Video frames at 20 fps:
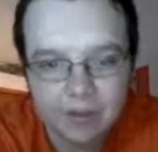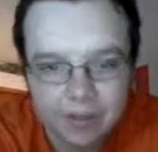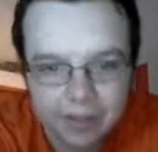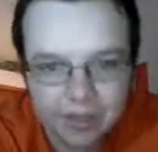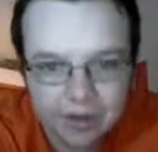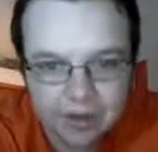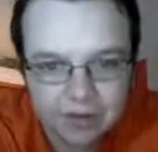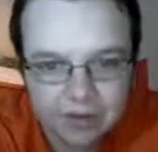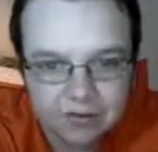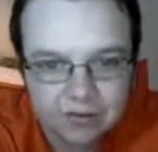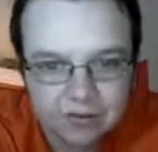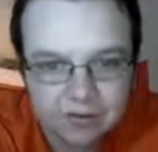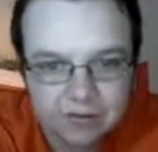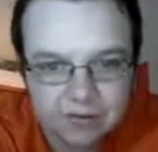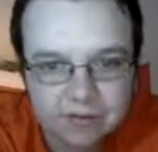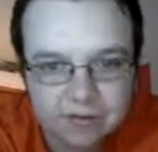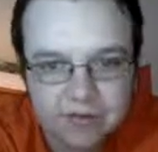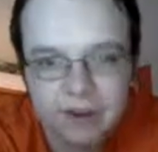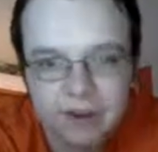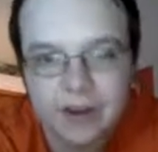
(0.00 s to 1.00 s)
I think it was Chris
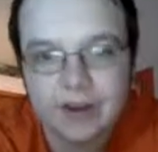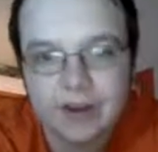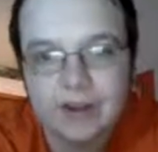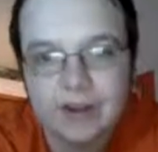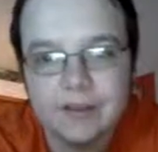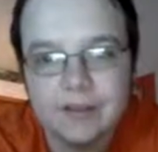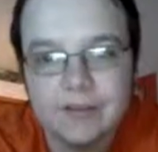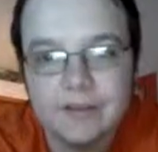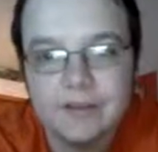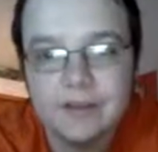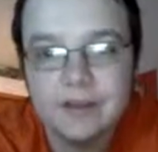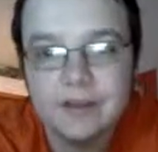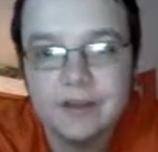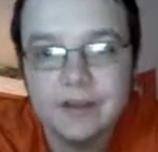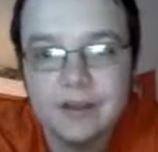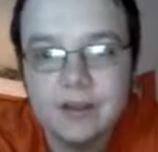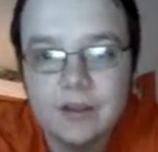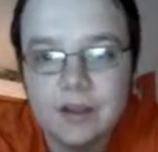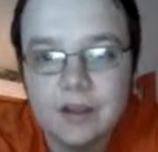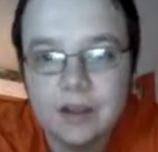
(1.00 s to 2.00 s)
Long. Yeah, it is.
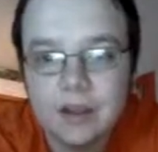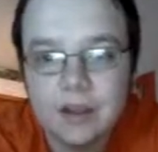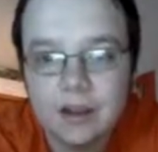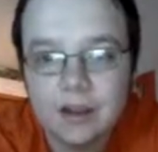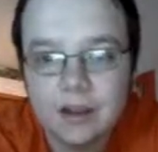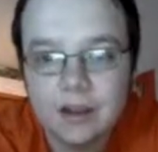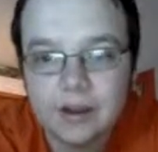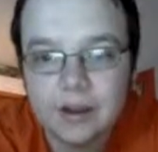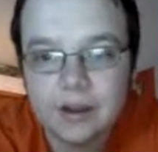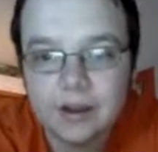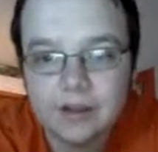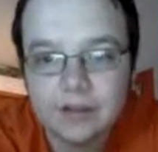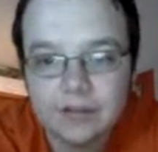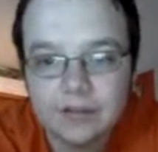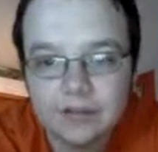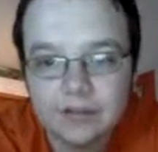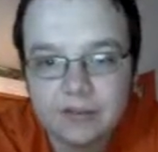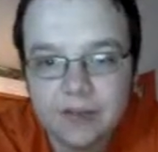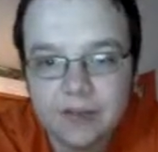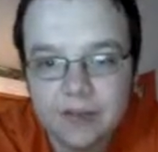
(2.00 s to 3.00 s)
And gets the
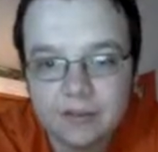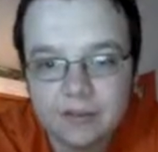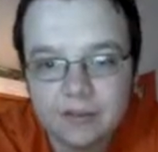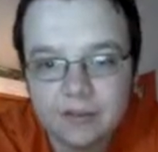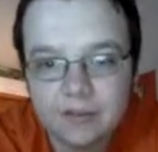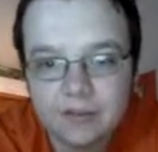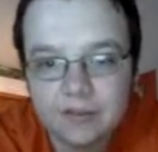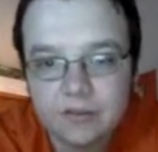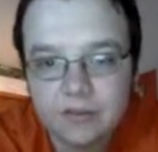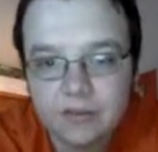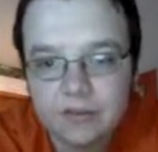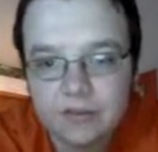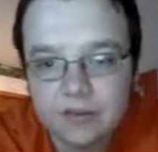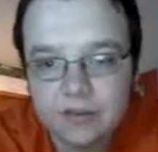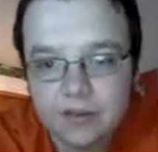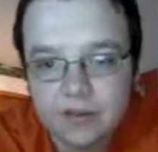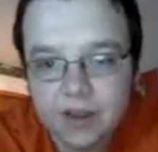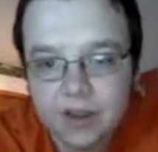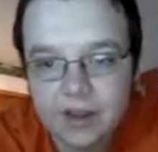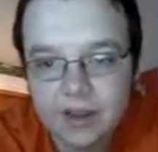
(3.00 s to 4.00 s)
first down. So it's first
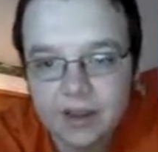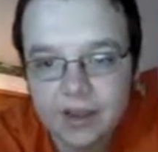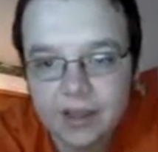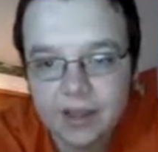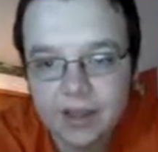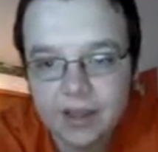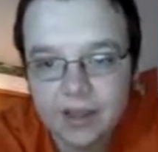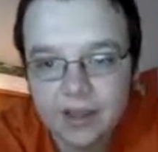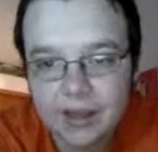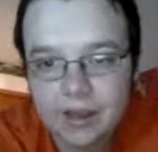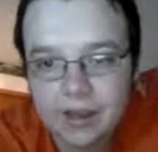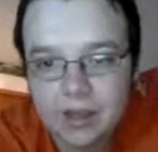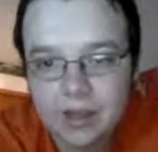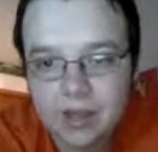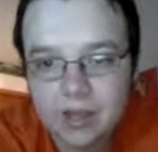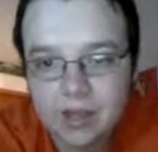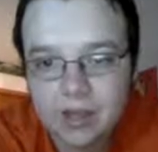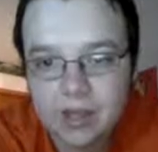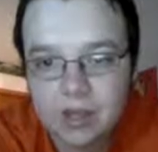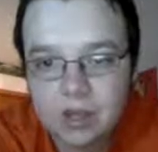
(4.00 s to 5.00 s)
and 10 again.
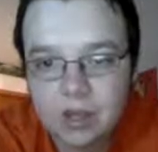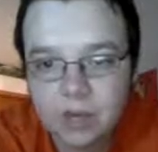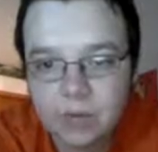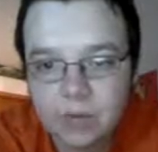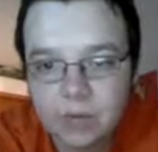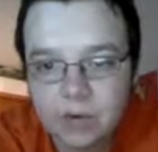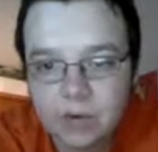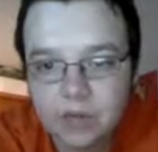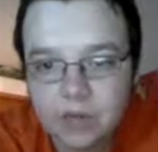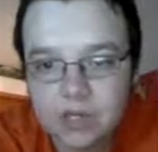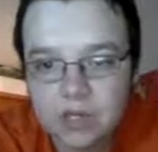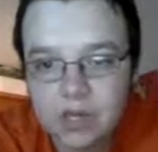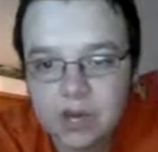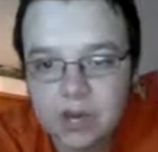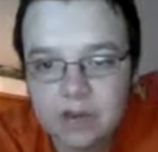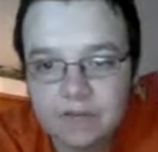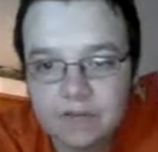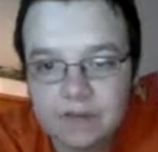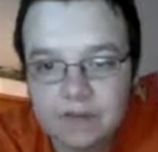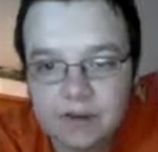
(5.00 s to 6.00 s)
We were
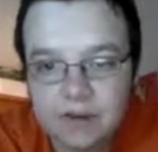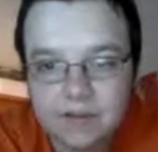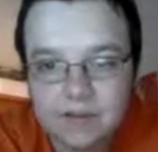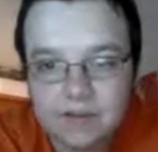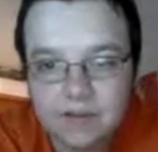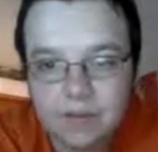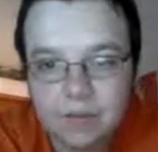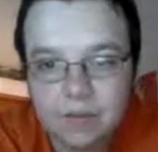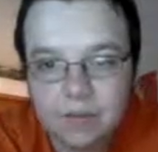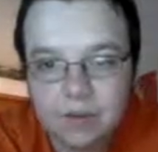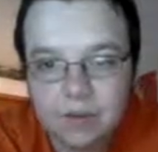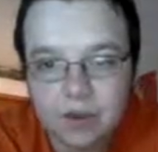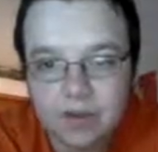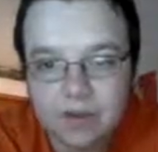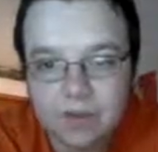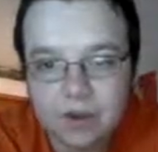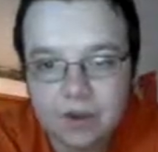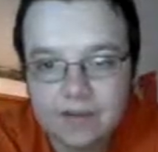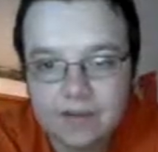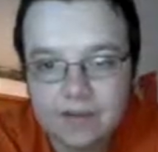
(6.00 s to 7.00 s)
trying to find someone
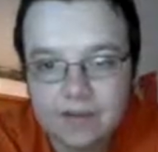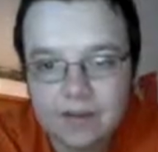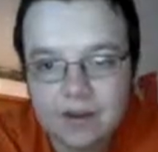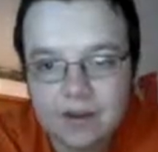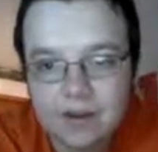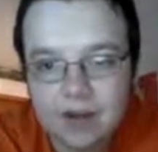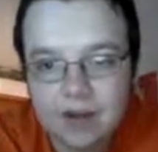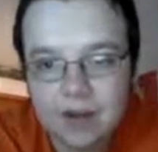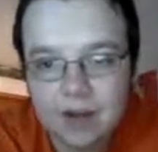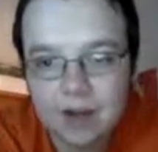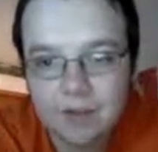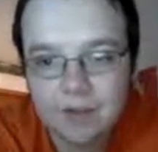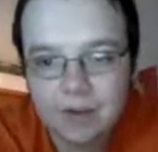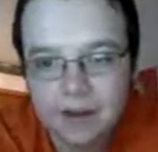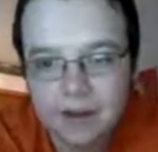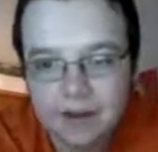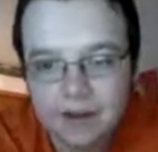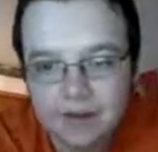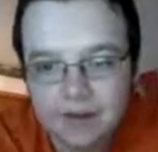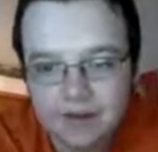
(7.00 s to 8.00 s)
open. I see Gronk,
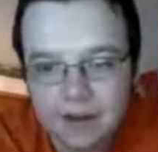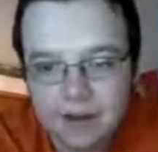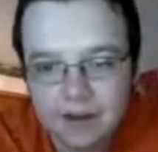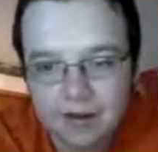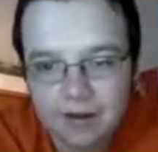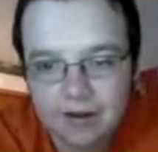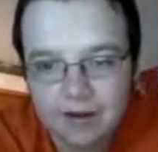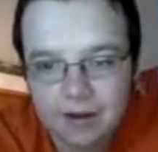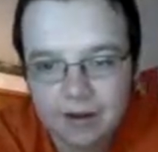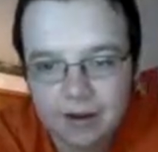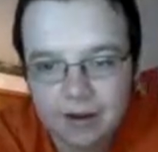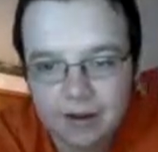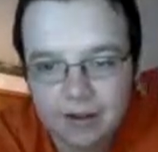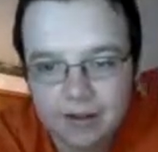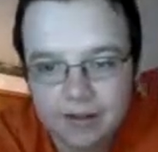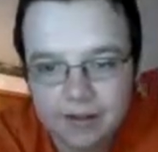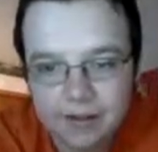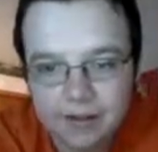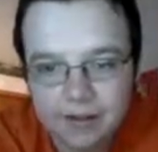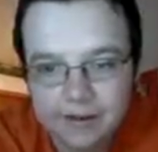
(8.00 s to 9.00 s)
but I decided to run
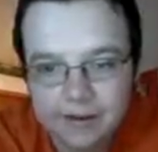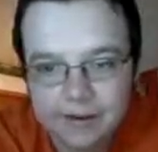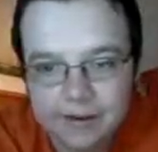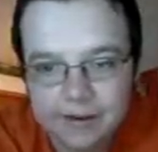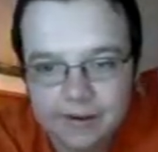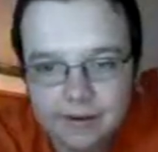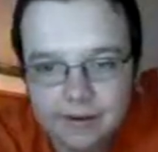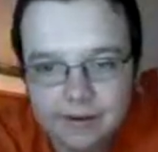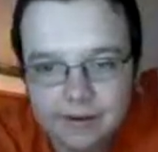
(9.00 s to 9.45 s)
it there.